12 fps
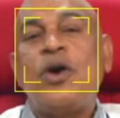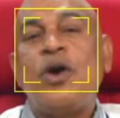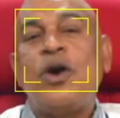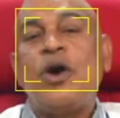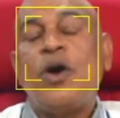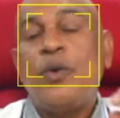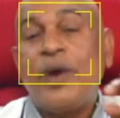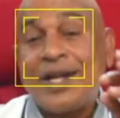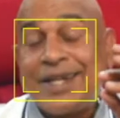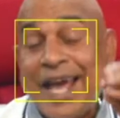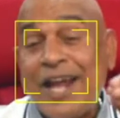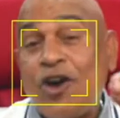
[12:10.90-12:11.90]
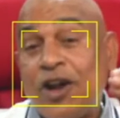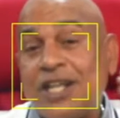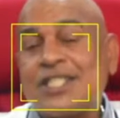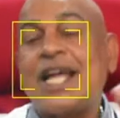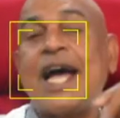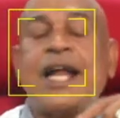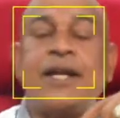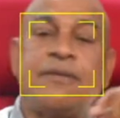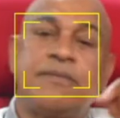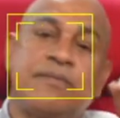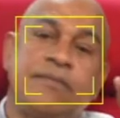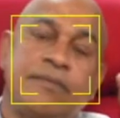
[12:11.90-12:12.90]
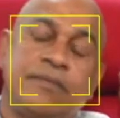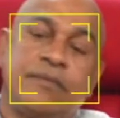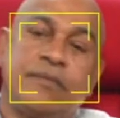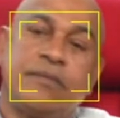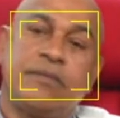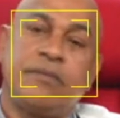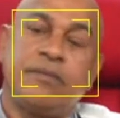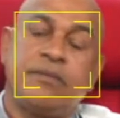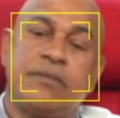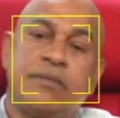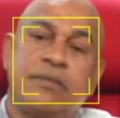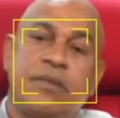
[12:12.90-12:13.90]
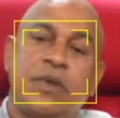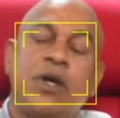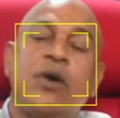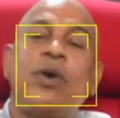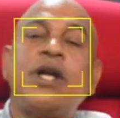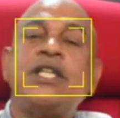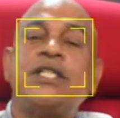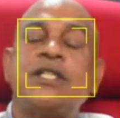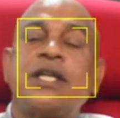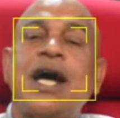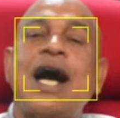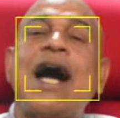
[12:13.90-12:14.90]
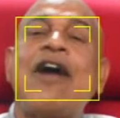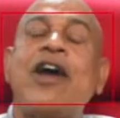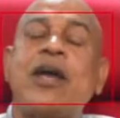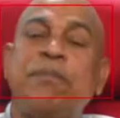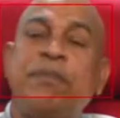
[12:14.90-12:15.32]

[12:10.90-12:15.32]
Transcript: will then understand what is RIP.